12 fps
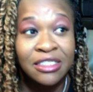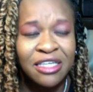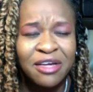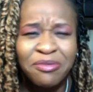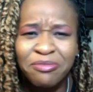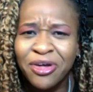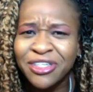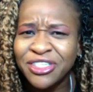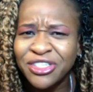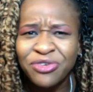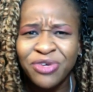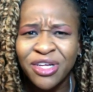a
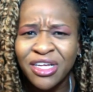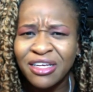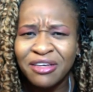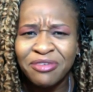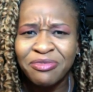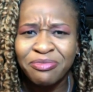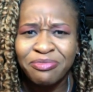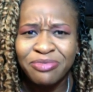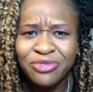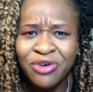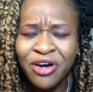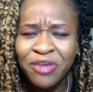student
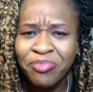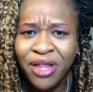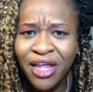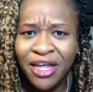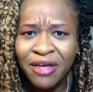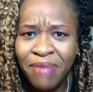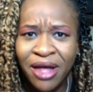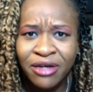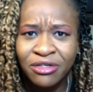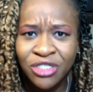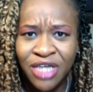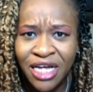started playing a
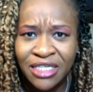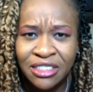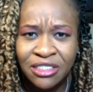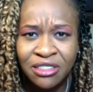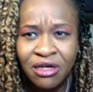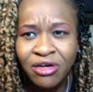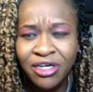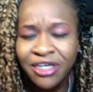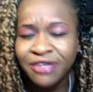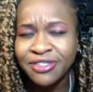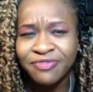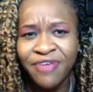Michael Jackson song,
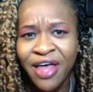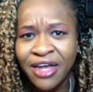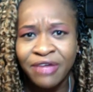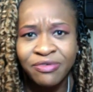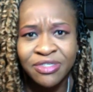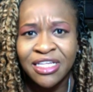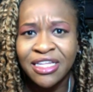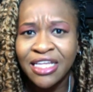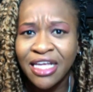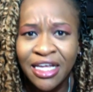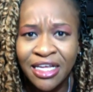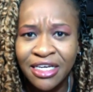and it's fine. It was at
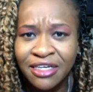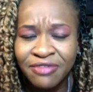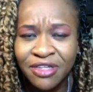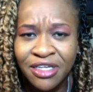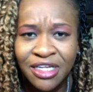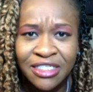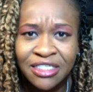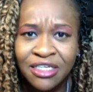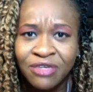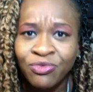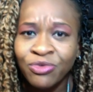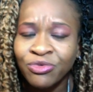the end of the
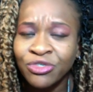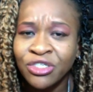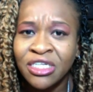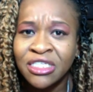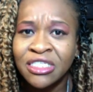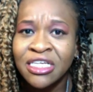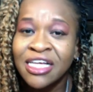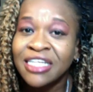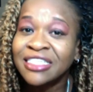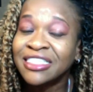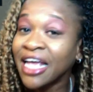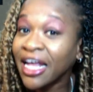lesson. We were just
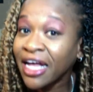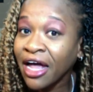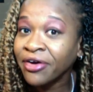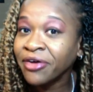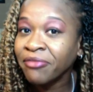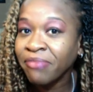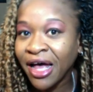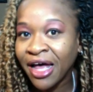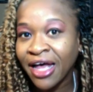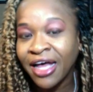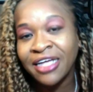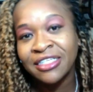saying our
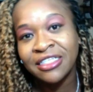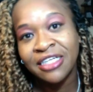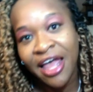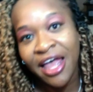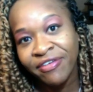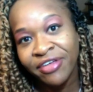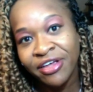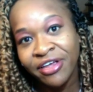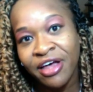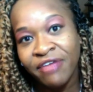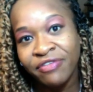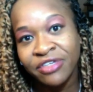goodbyes and having a
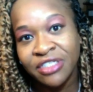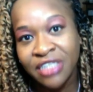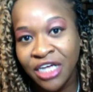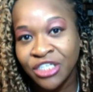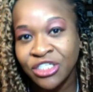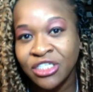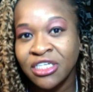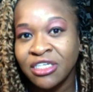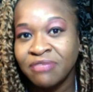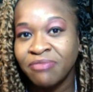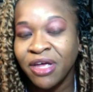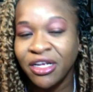
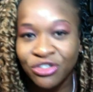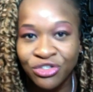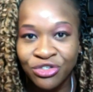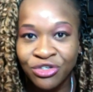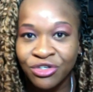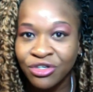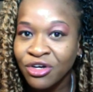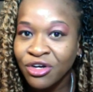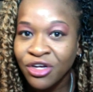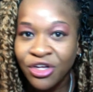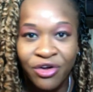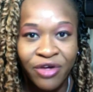conversation, making sure,
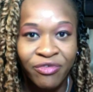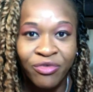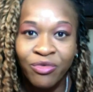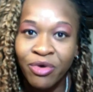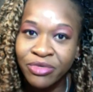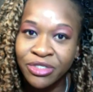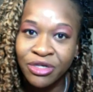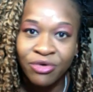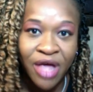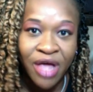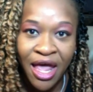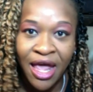everyone was
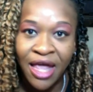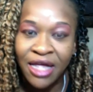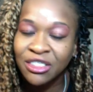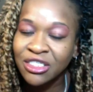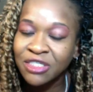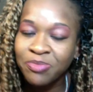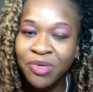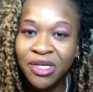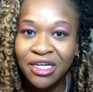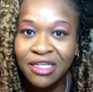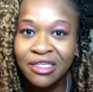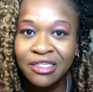okay, and just
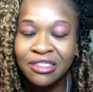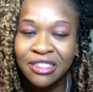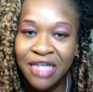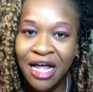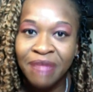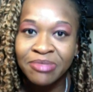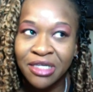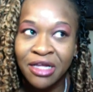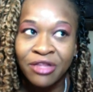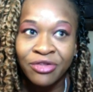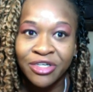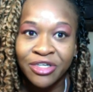spending a little time
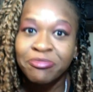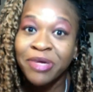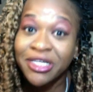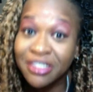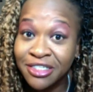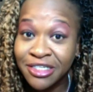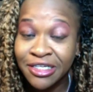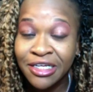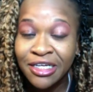together, especially,